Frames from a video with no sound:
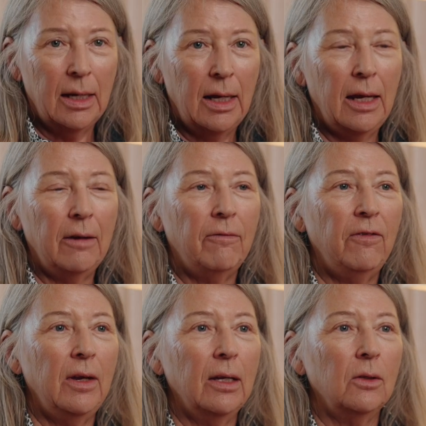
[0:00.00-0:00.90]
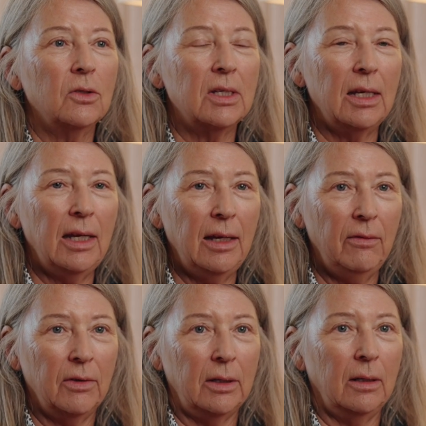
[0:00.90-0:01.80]
It feels
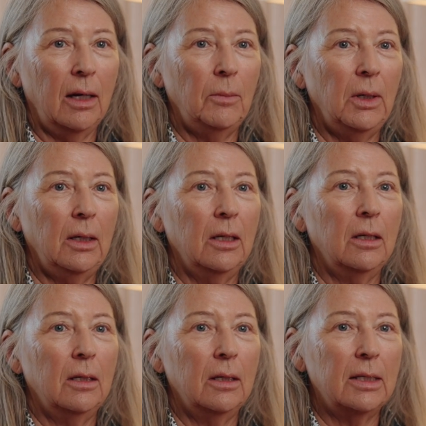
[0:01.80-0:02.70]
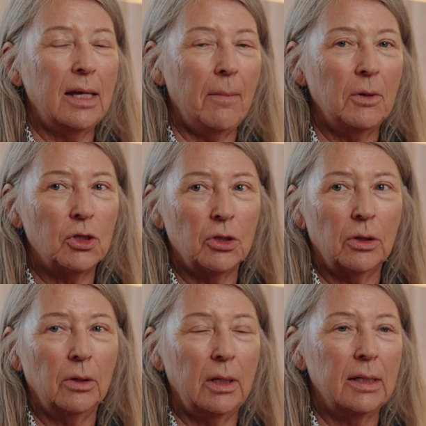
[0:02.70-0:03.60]
even. I mean, the
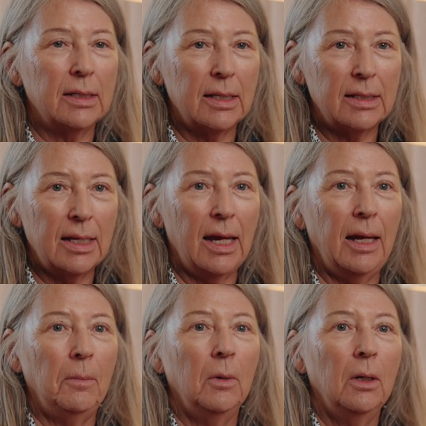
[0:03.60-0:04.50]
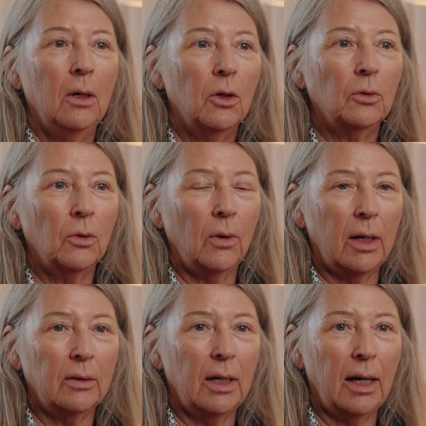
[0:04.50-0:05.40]
temperature is the same
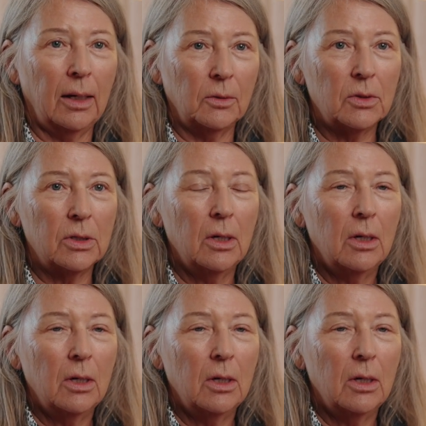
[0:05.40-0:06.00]
throughout the house.